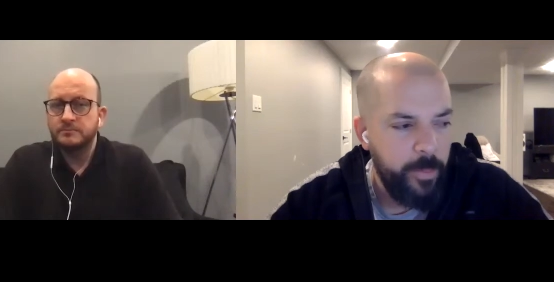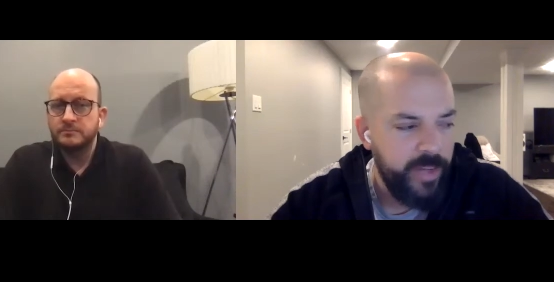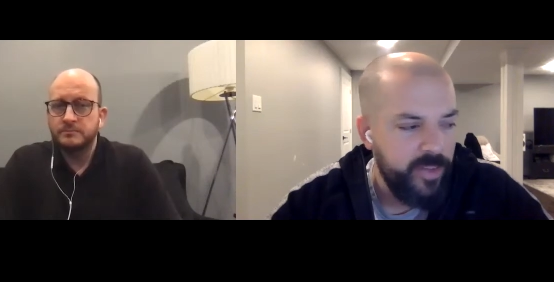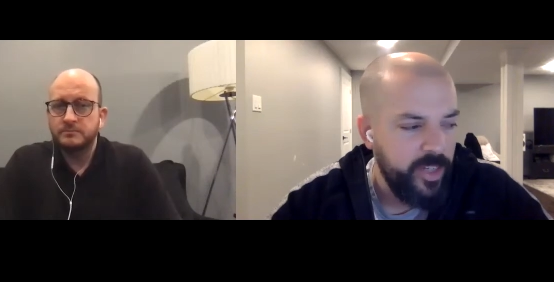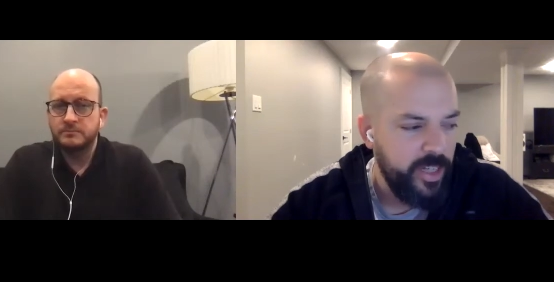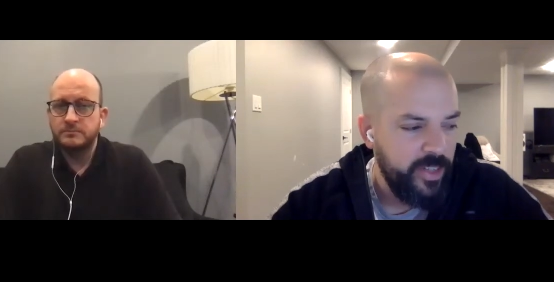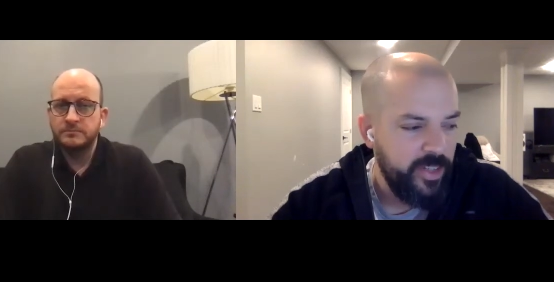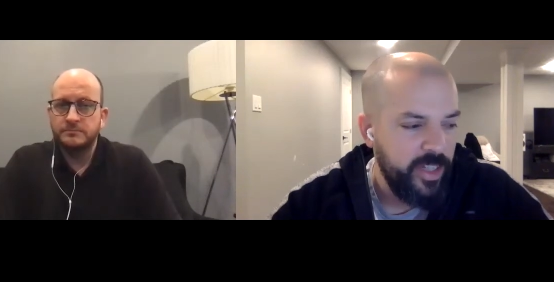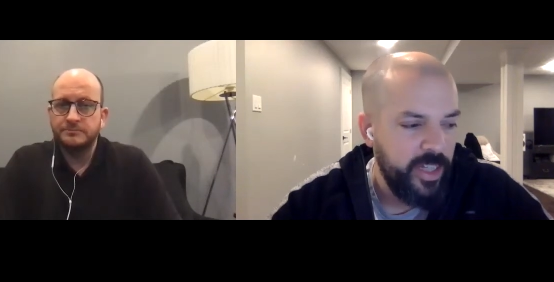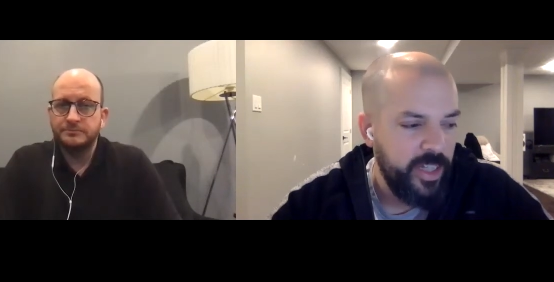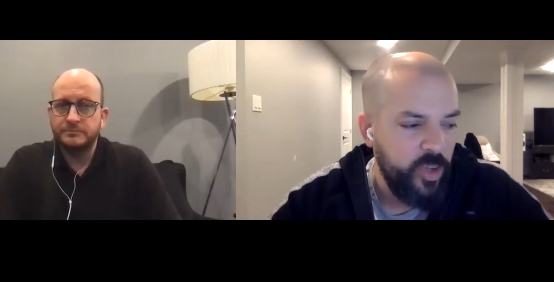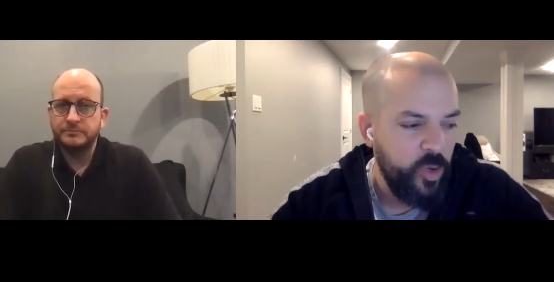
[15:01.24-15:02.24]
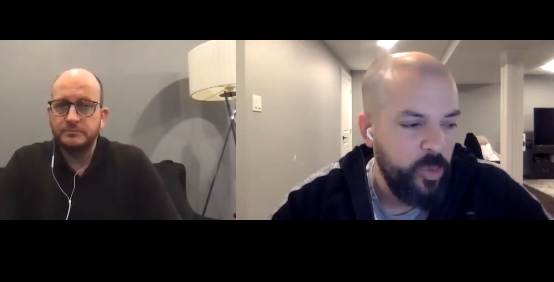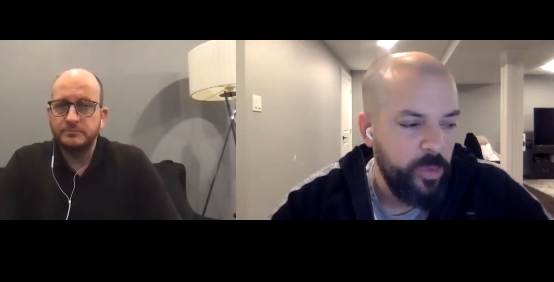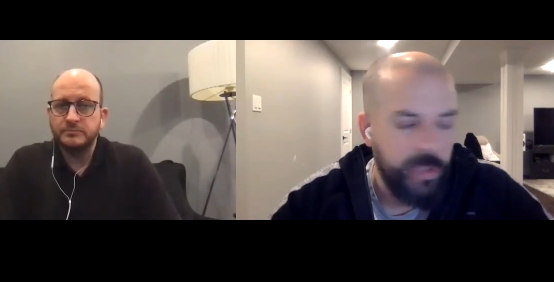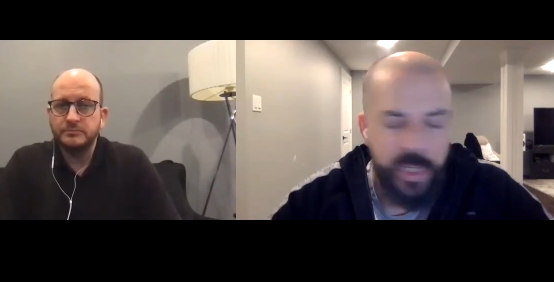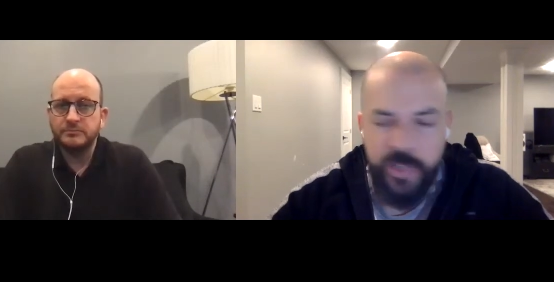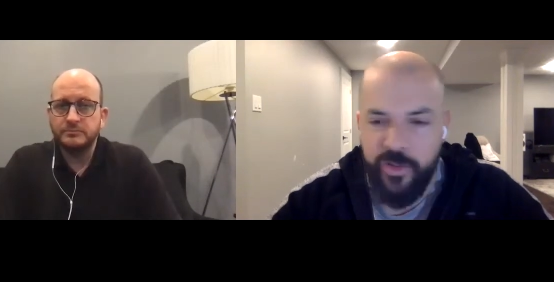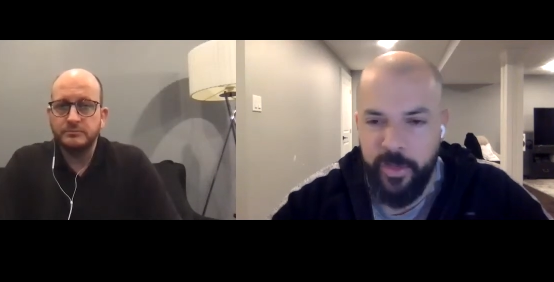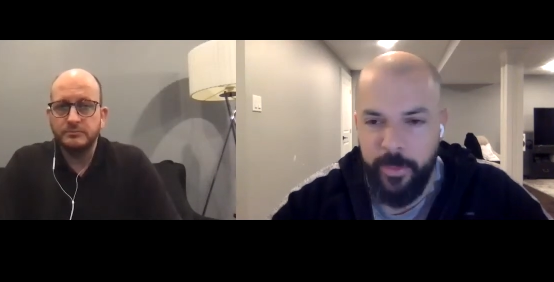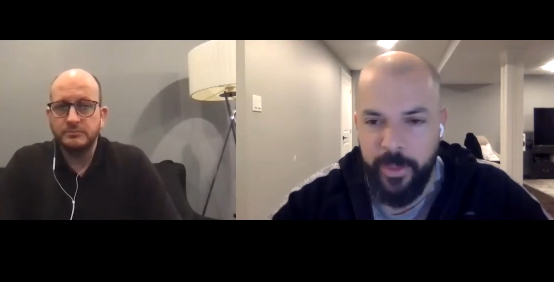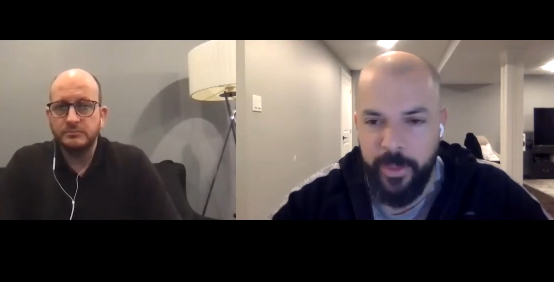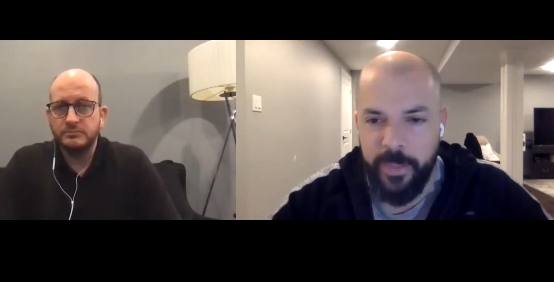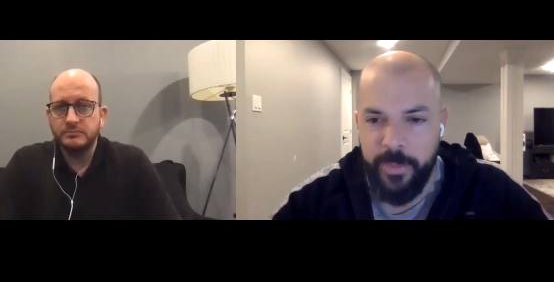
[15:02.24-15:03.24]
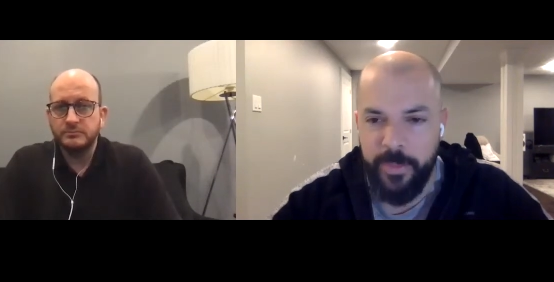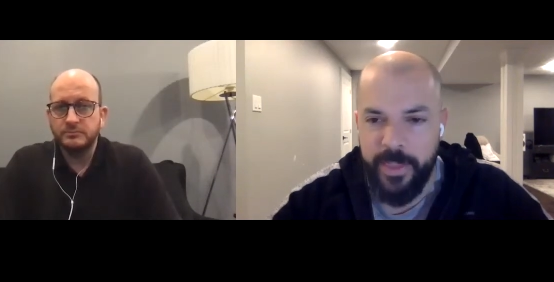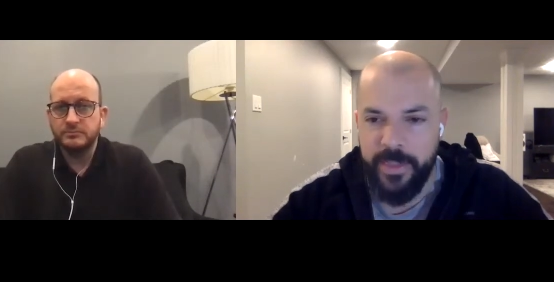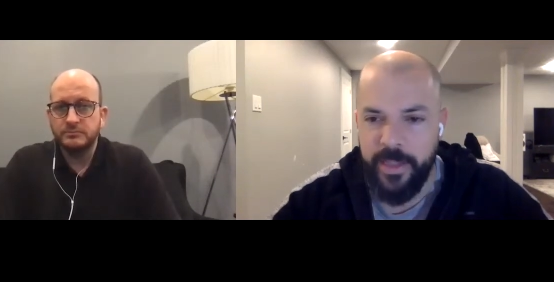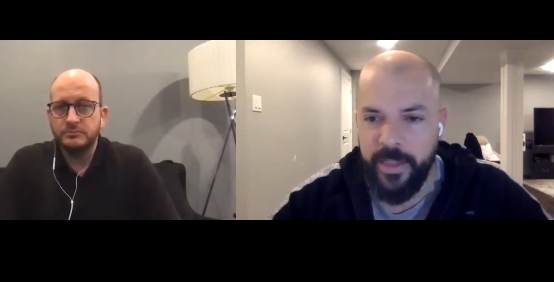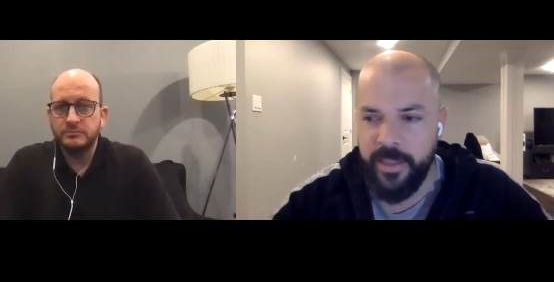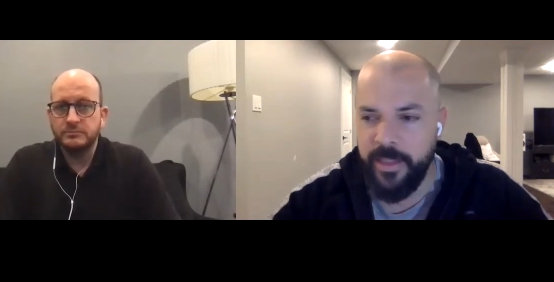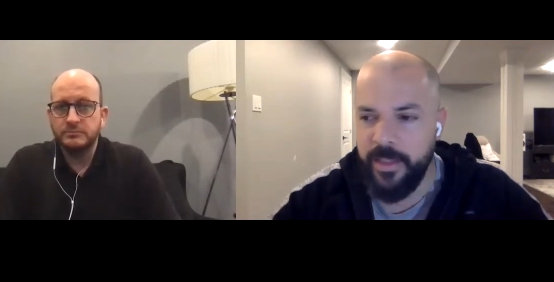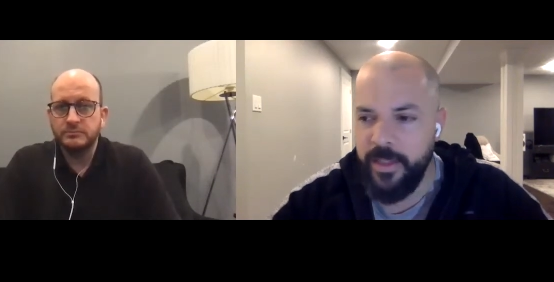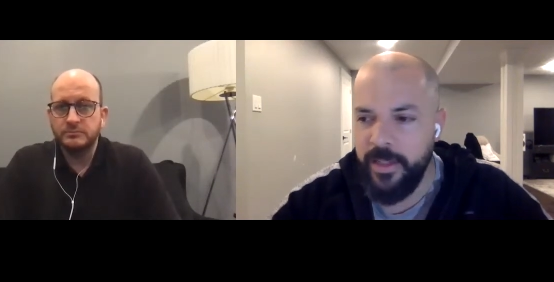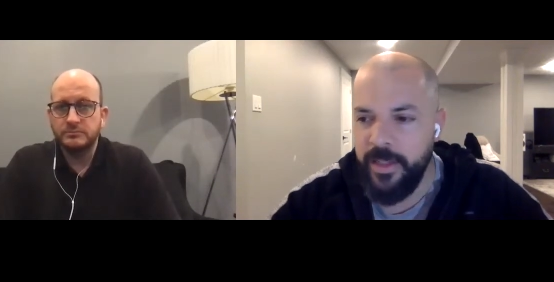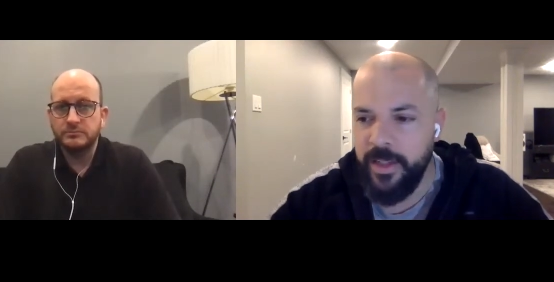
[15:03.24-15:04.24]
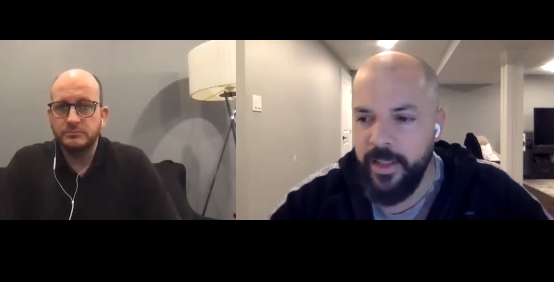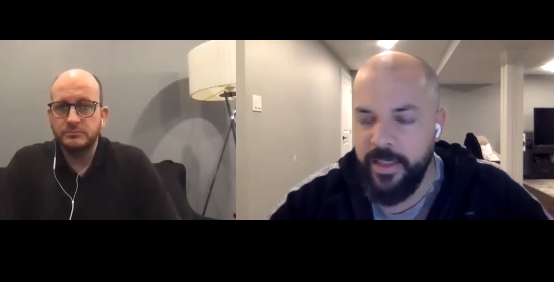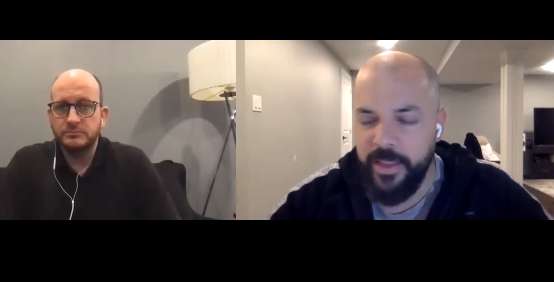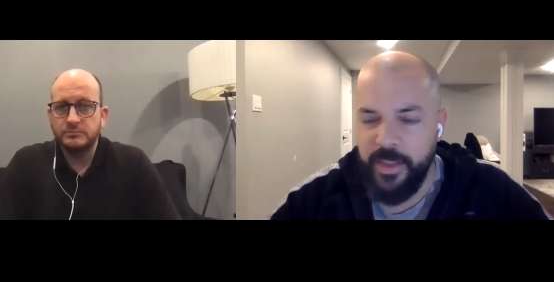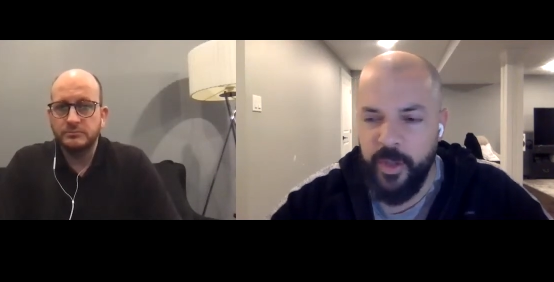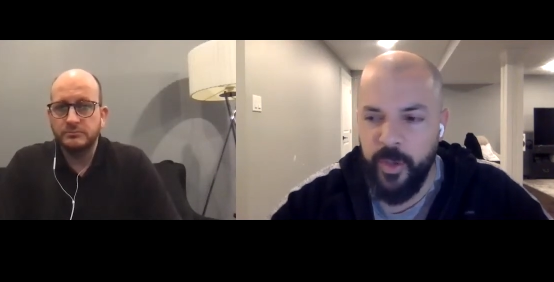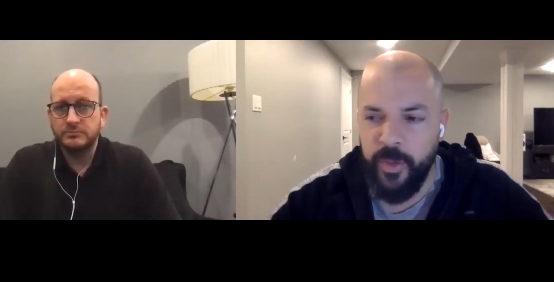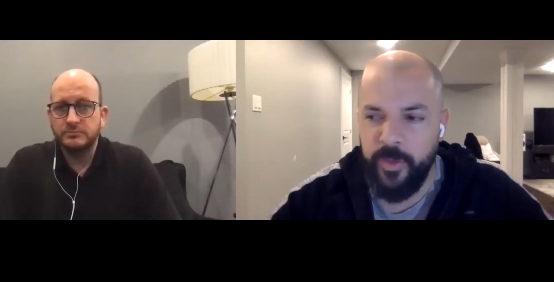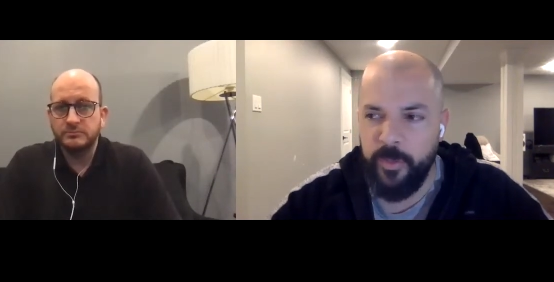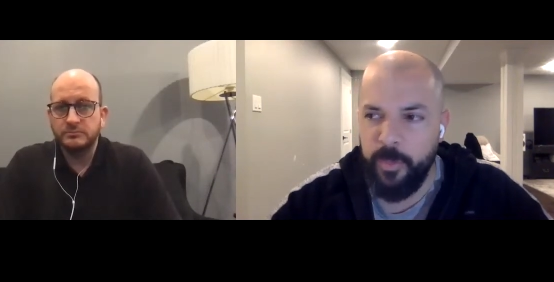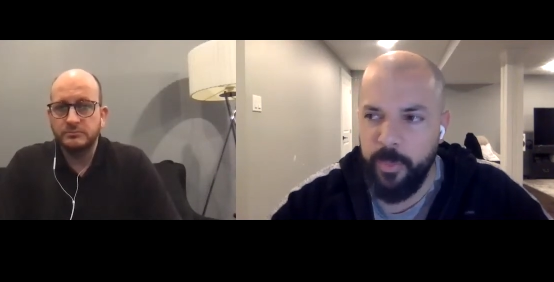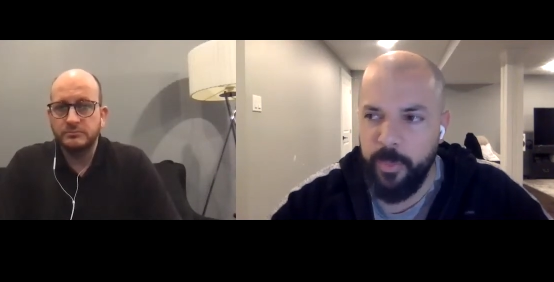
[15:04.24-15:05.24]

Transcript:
Speaker 1: might see it is in the Uber luxury market because I think that those